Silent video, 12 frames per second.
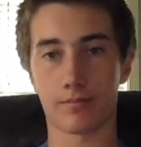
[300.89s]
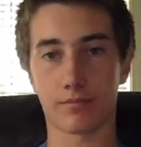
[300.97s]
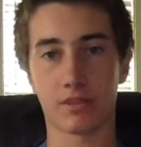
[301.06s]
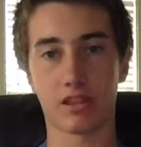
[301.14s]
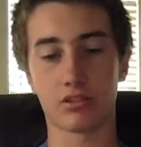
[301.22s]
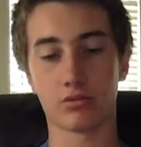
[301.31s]

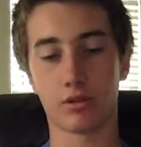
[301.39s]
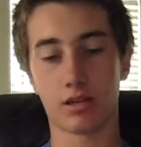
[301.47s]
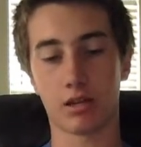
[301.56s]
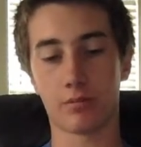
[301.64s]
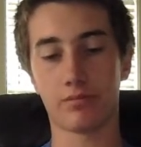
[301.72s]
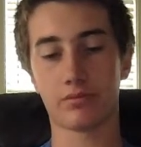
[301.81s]
This would
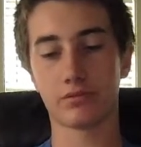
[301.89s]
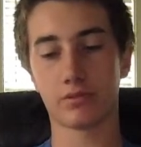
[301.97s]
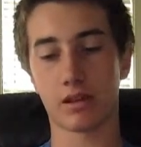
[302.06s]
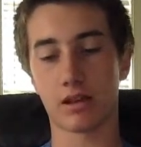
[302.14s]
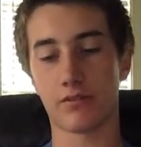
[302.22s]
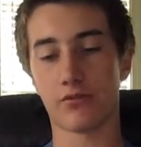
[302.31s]
help
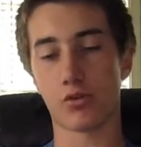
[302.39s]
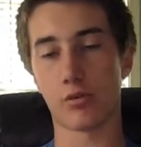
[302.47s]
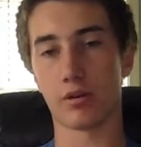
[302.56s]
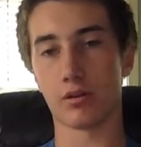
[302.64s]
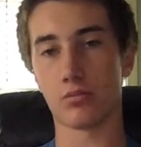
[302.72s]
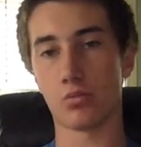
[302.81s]
form
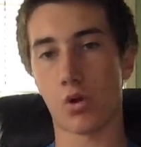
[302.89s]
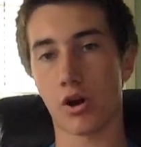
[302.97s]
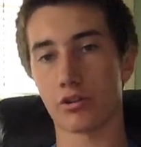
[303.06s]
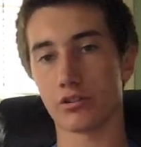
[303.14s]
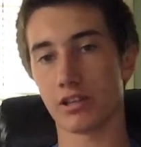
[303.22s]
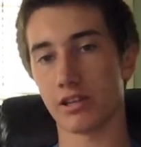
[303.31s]
a
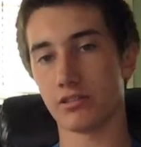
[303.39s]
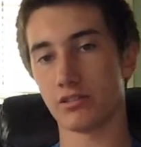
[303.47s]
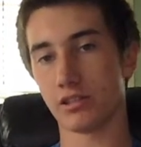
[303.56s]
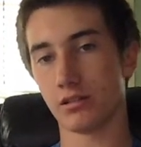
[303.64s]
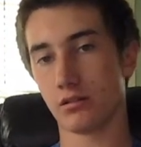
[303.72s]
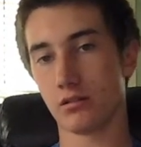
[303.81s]
watertight seal,